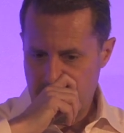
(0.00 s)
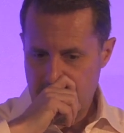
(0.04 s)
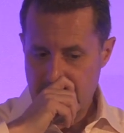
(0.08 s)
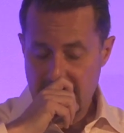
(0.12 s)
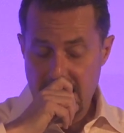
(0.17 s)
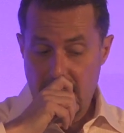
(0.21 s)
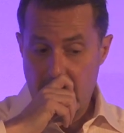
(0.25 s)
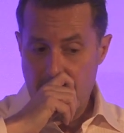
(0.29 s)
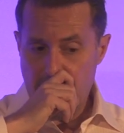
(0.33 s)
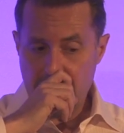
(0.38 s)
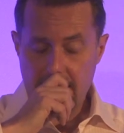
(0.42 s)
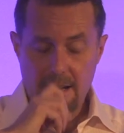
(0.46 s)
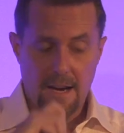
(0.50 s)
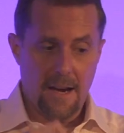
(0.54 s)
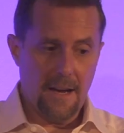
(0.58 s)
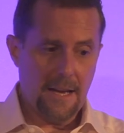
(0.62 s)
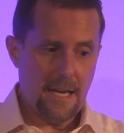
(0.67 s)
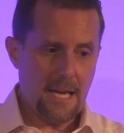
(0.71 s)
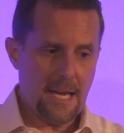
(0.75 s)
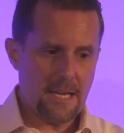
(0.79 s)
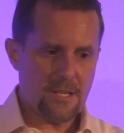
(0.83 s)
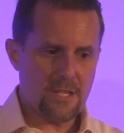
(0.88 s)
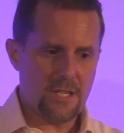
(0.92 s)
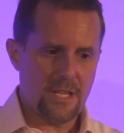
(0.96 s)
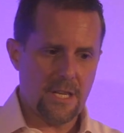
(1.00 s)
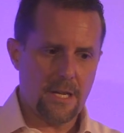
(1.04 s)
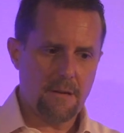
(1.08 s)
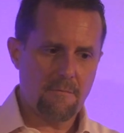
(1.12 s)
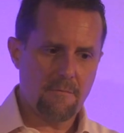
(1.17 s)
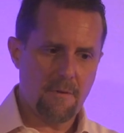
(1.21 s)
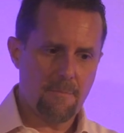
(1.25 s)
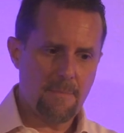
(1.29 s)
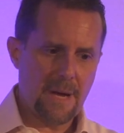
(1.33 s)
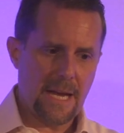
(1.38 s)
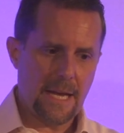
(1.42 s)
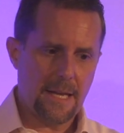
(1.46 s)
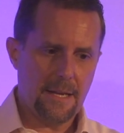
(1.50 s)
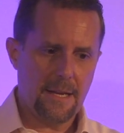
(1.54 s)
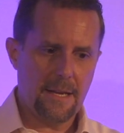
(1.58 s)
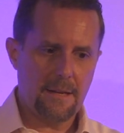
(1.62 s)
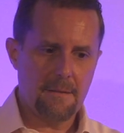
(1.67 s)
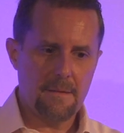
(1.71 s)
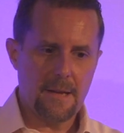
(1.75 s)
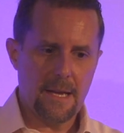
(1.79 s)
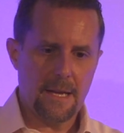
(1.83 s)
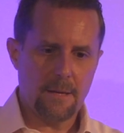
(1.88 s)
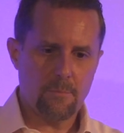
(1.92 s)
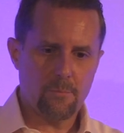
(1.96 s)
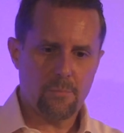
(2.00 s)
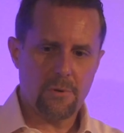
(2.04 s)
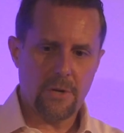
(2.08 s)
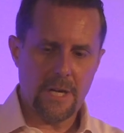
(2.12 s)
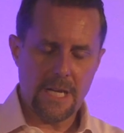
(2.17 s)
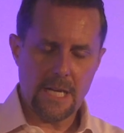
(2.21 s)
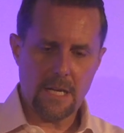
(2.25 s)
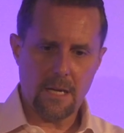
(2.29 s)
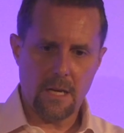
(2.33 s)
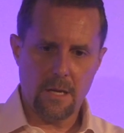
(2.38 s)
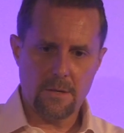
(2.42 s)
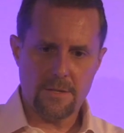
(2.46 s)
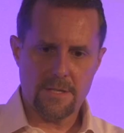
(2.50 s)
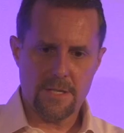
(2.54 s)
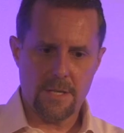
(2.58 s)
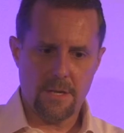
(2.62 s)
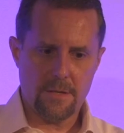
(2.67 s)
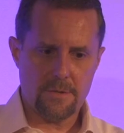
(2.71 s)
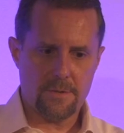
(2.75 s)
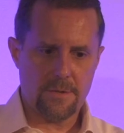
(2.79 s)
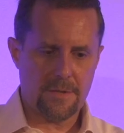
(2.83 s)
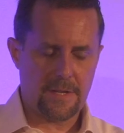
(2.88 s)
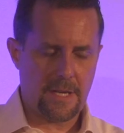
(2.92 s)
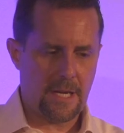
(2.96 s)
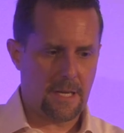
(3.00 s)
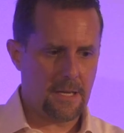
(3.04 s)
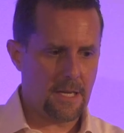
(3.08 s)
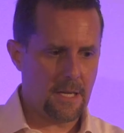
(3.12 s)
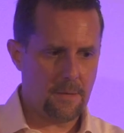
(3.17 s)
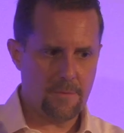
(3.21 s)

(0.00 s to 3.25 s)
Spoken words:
Yeah, I actually remain in pretty close touch with Ken.